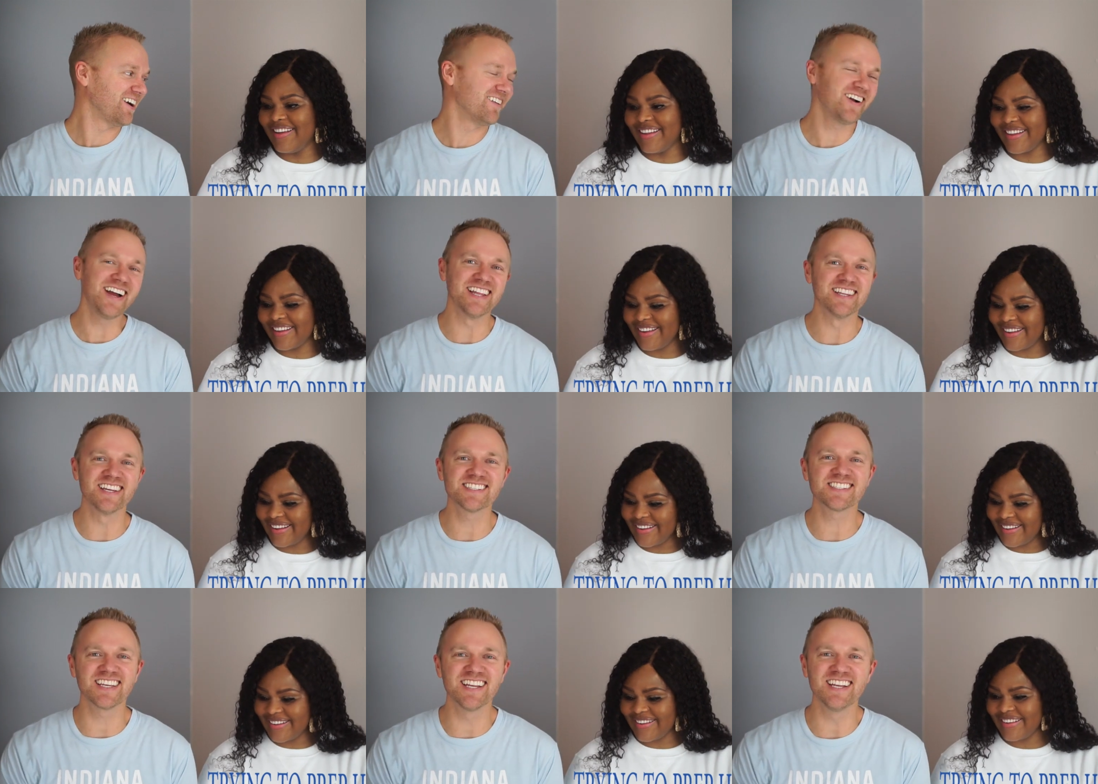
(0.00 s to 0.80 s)
Speaker 1: All right,
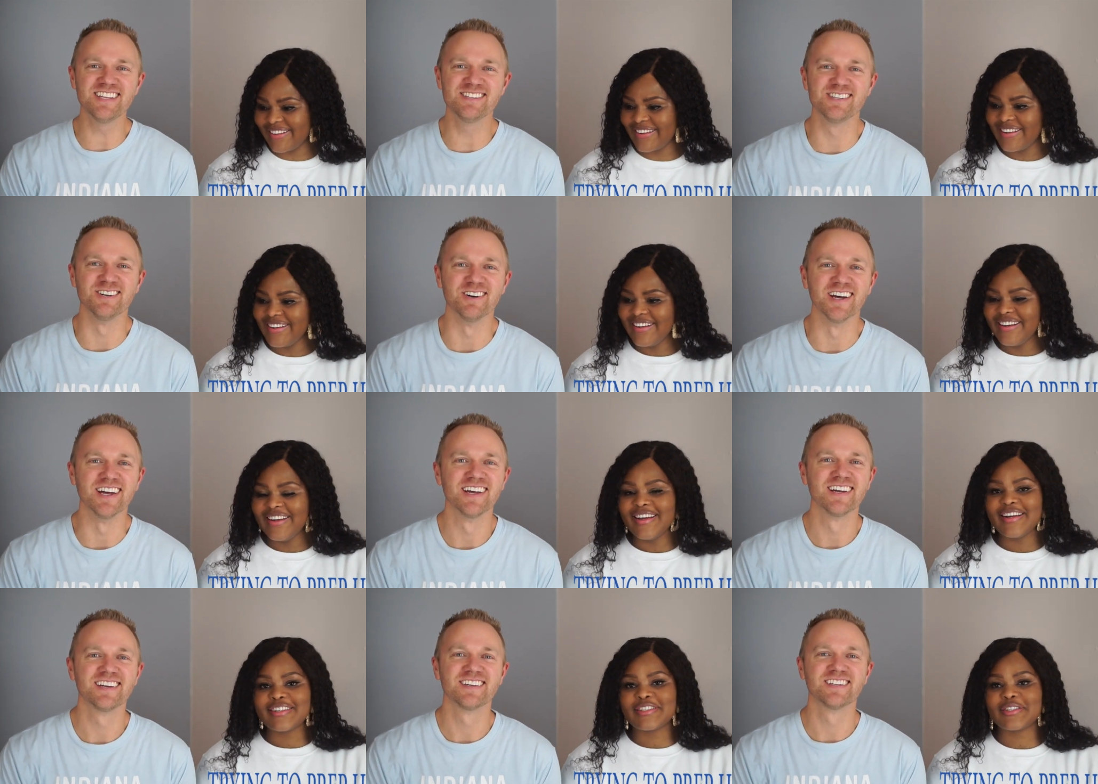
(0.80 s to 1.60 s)
Speaker 2: let's get into it.
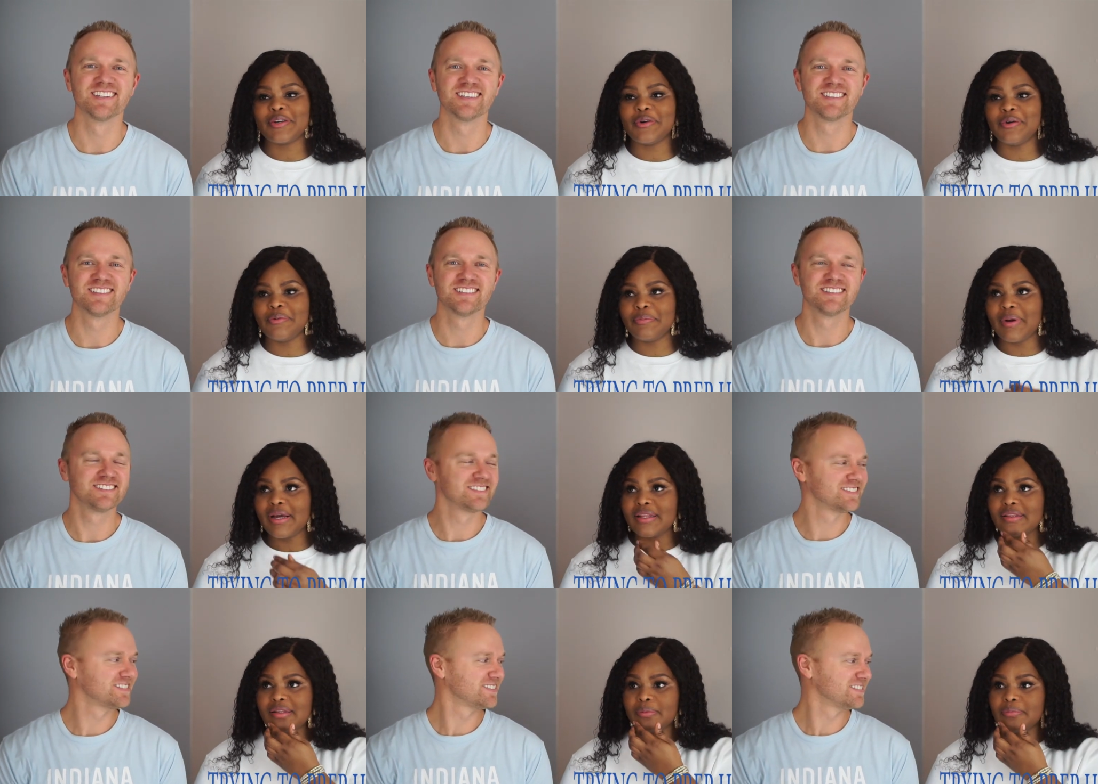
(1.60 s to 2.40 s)
Speaker 1: So my
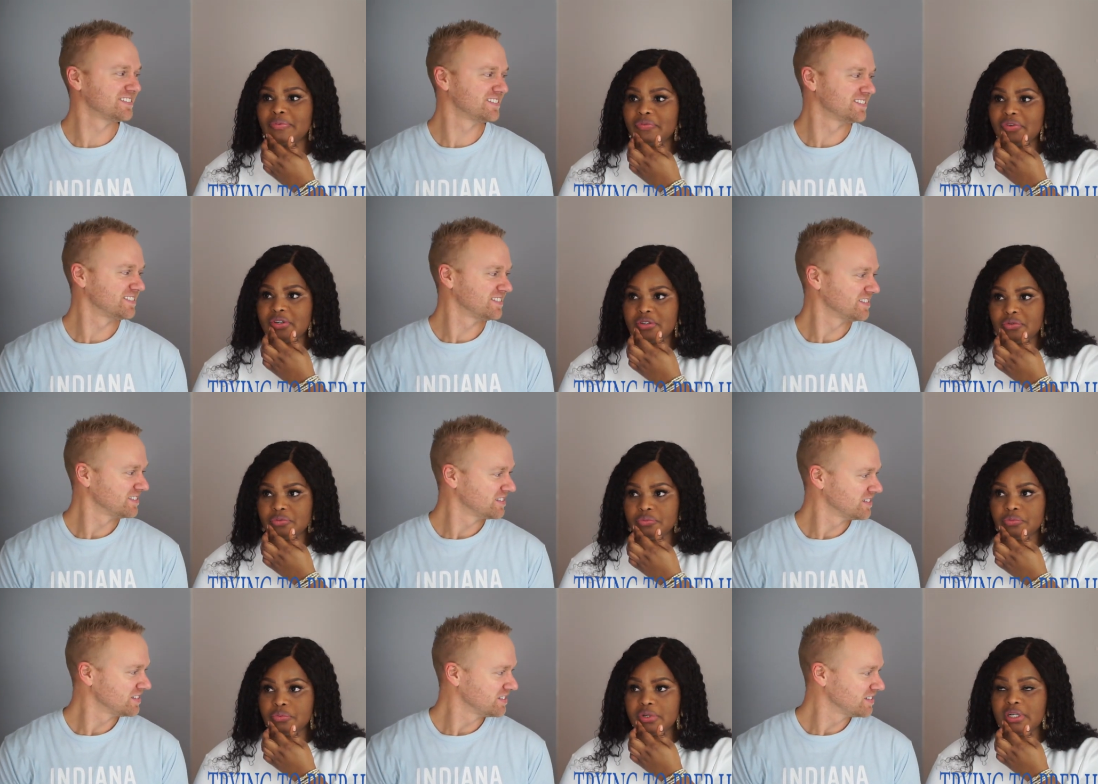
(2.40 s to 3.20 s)
lip feels
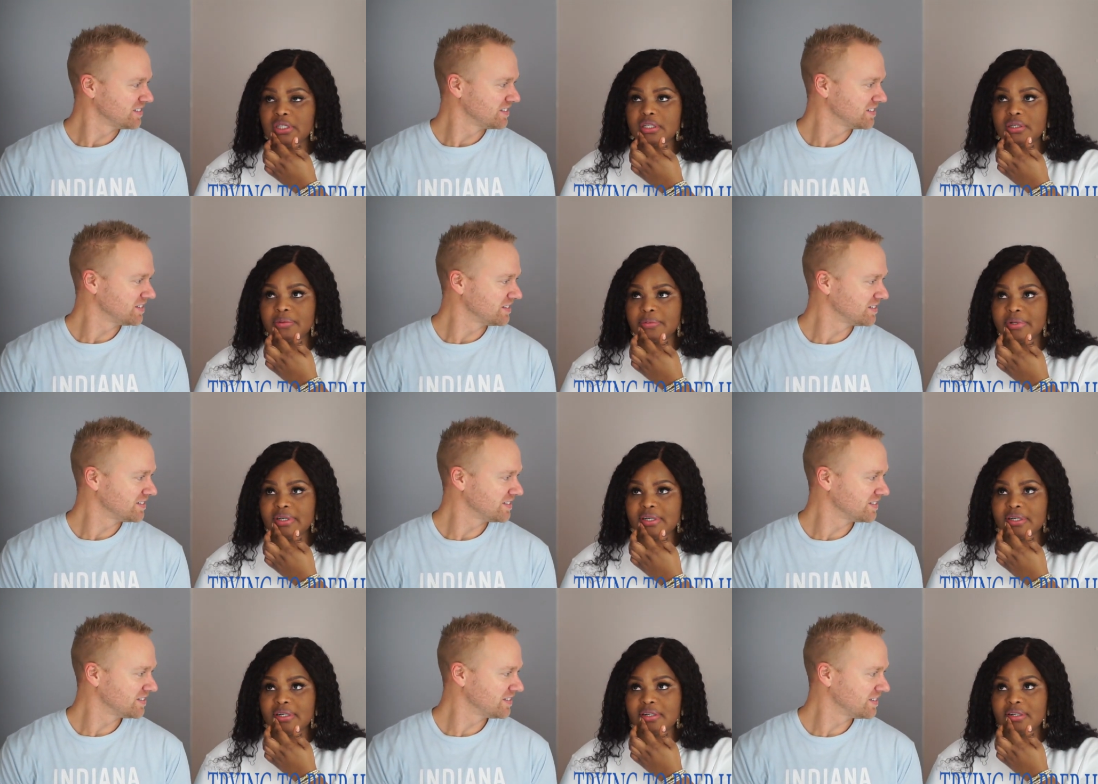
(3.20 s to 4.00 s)
really
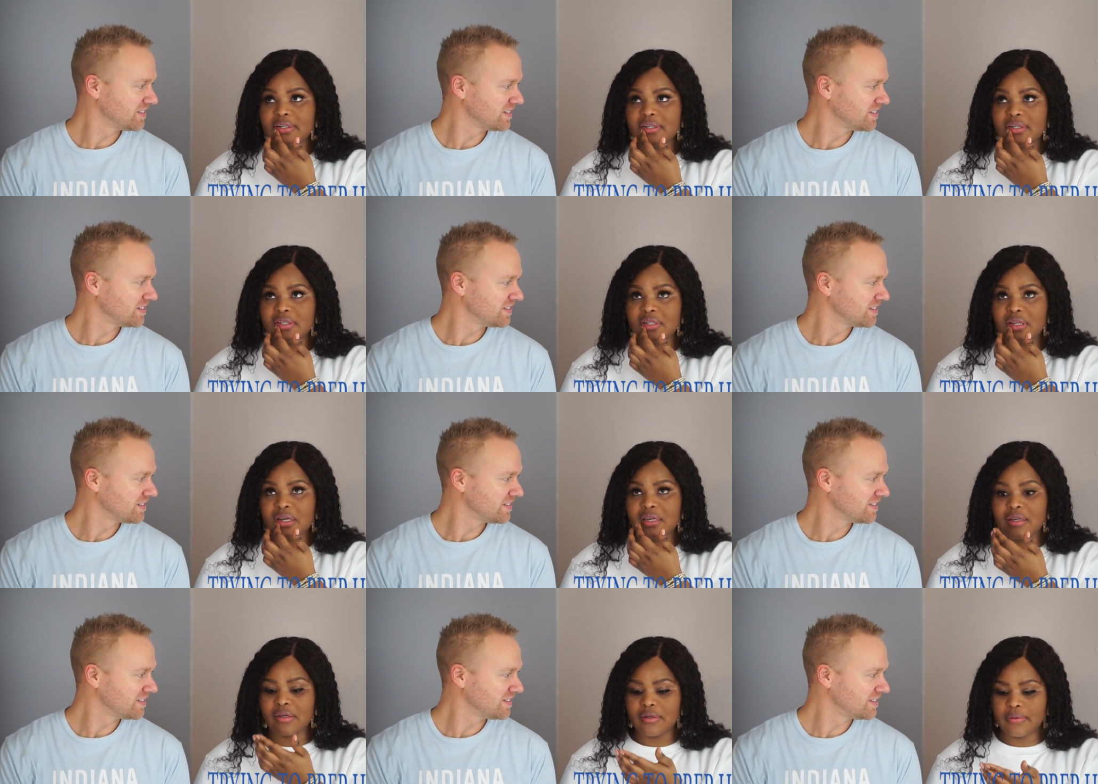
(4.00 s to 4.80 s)
weird.
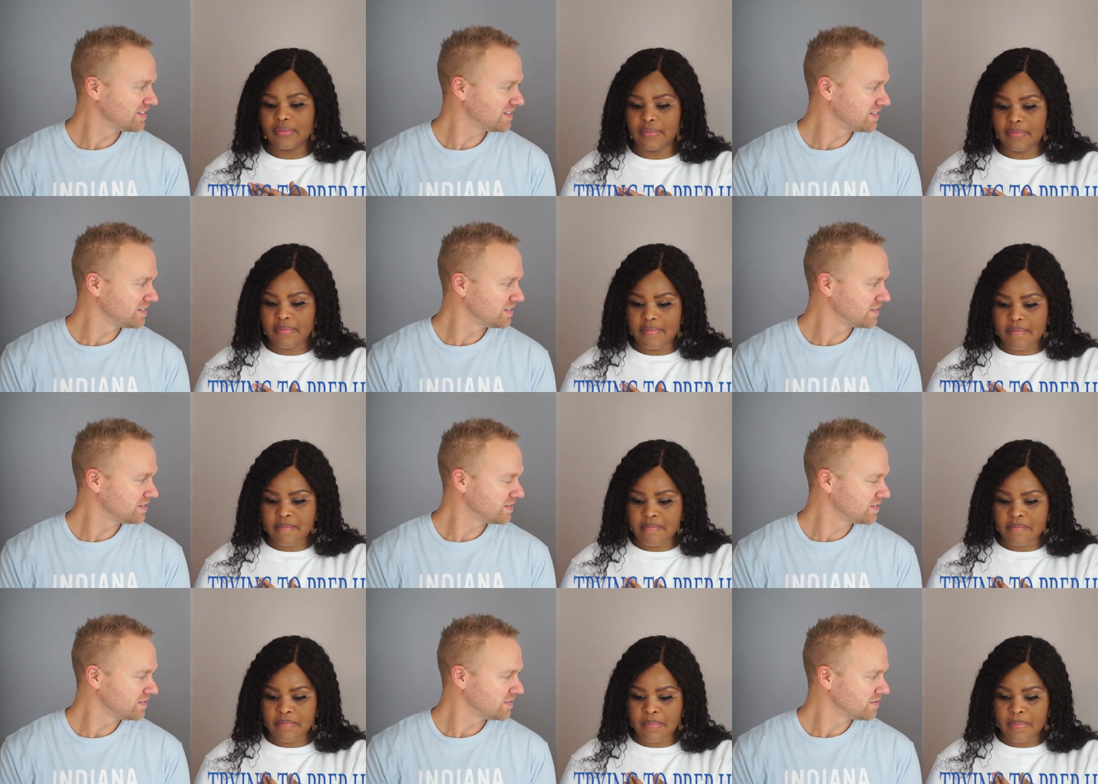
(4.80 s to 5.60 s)
Like.
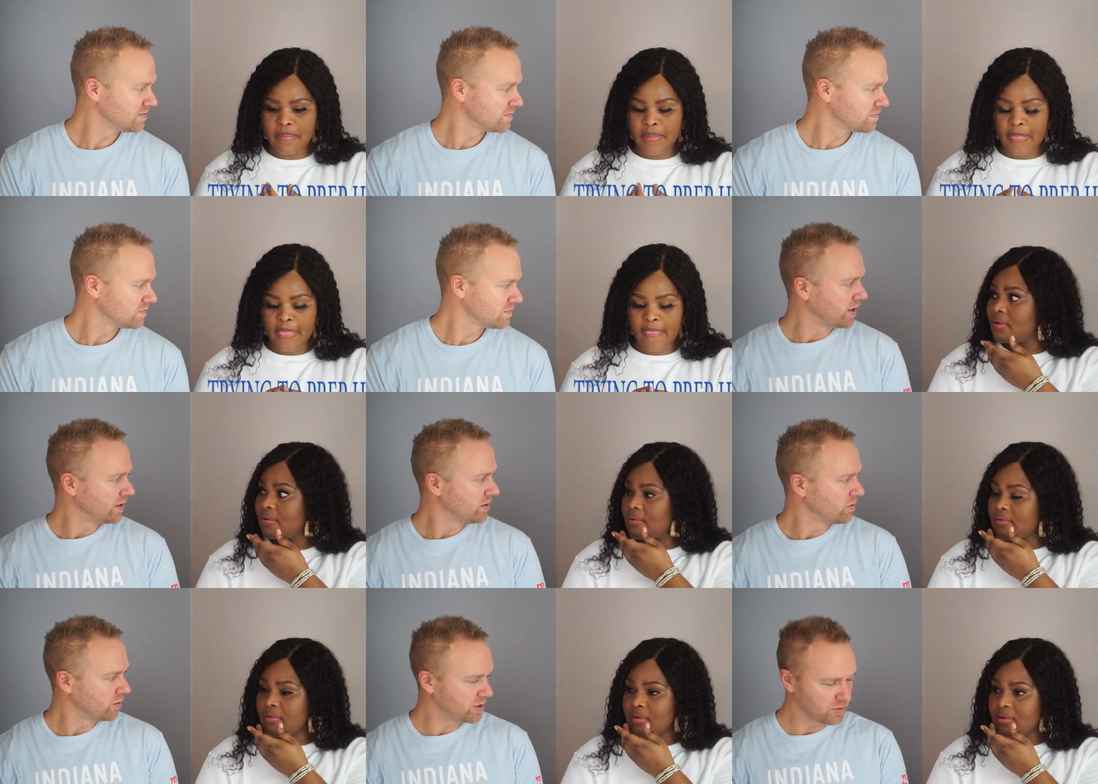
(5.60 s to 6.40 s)
All right.
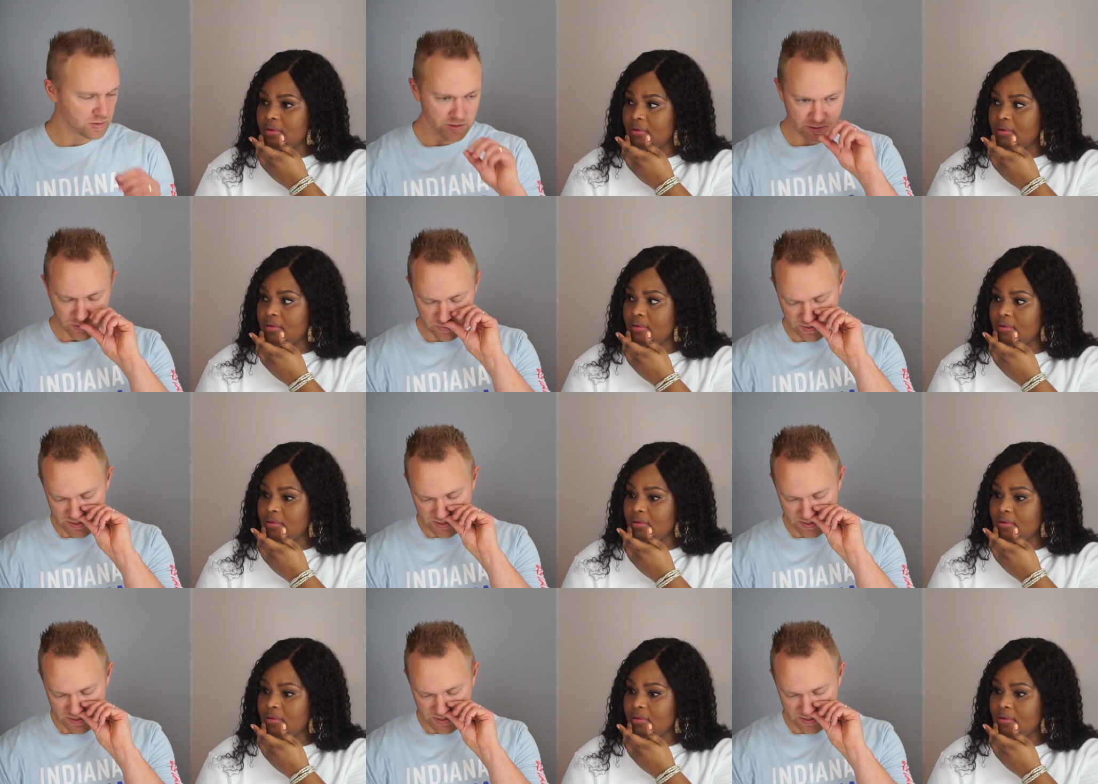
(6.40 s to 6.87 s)
Speaker 2: What do you want to do